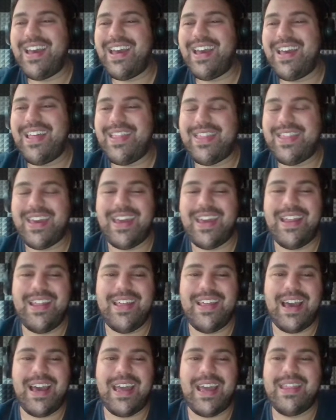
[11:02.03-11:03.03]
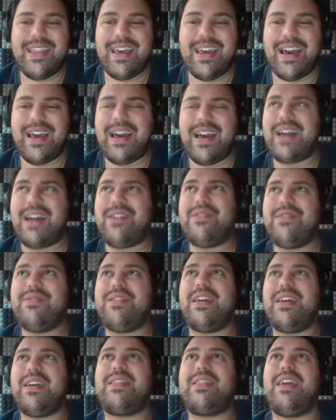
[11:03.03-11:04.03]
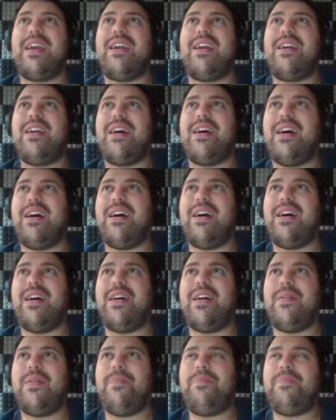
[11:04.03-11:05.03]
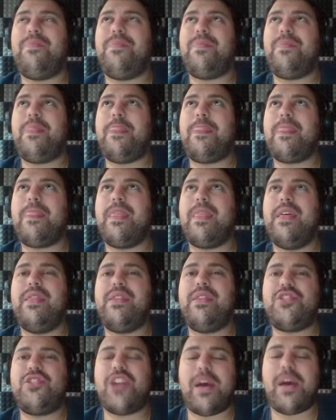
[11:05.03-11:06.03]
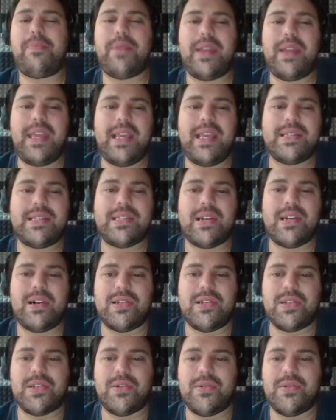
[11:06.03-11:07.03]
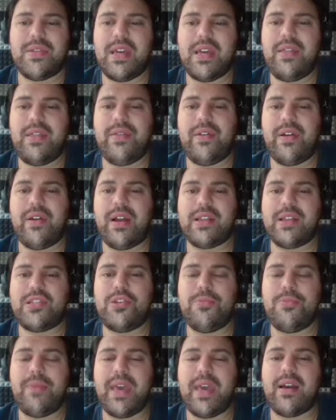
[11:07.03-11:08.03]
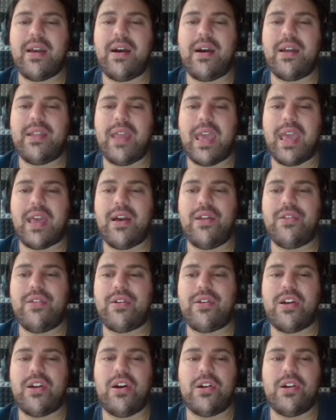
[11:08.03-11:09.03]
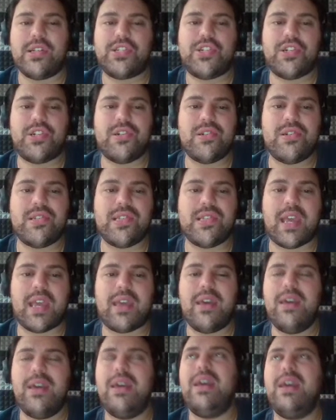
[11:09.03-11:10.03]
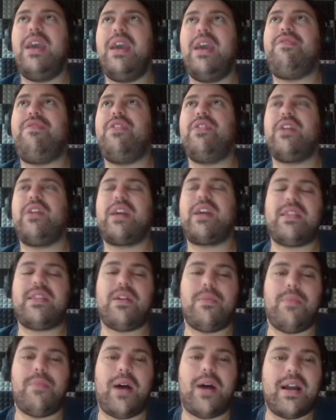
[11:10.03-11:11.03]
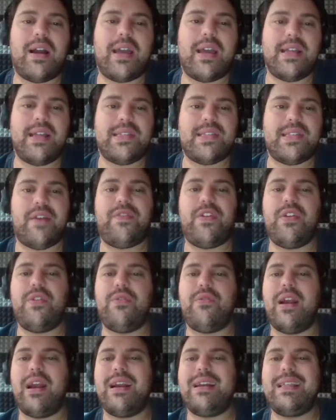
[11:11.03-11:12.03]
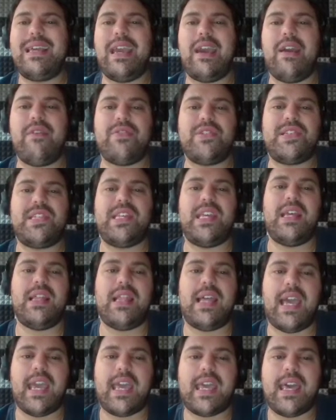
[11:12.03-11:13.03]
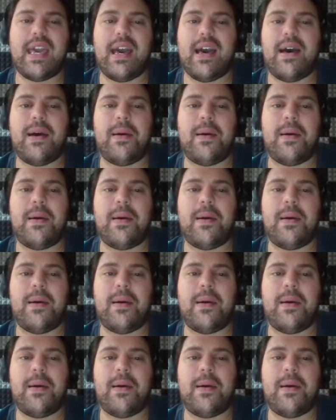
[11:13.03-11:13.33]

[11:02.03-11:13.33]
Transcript: don't think they the Japanese also they're not too big on like other cultures. Like if you look at their manga and stuff, you rarely ever see like